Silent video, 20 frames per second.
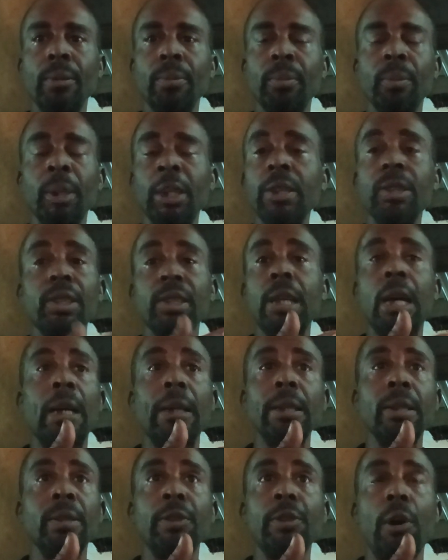Because,
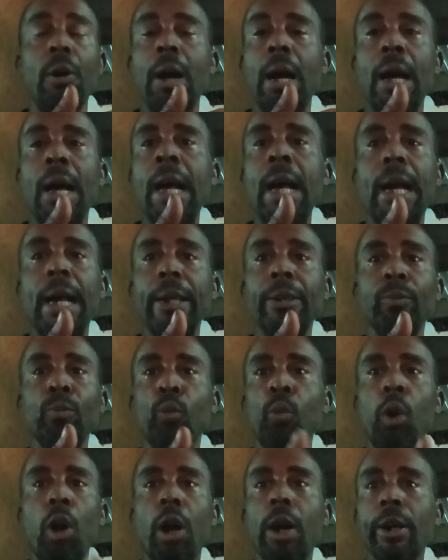I
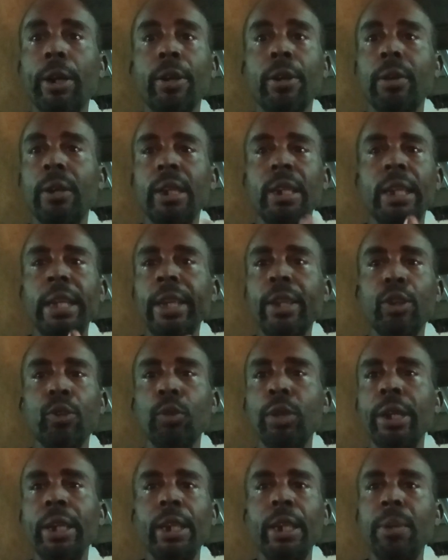had water and
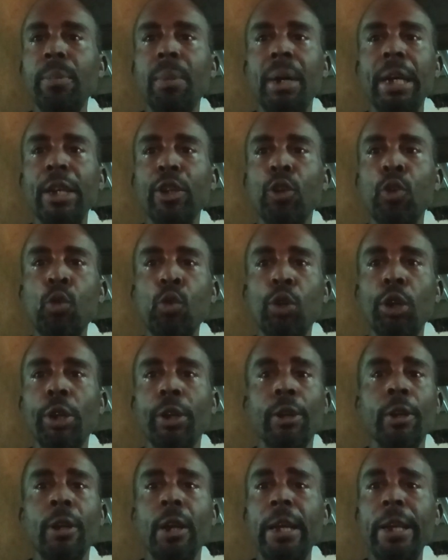Gatorade in my
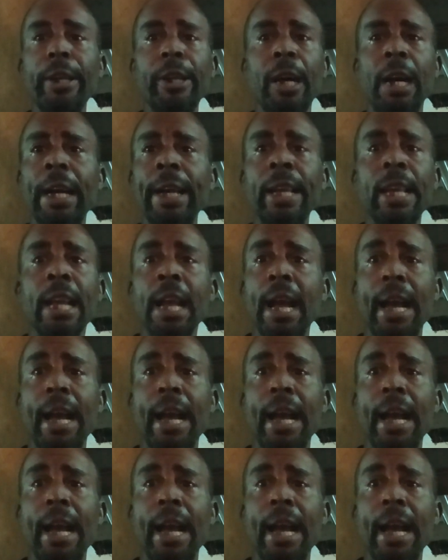cooler, and I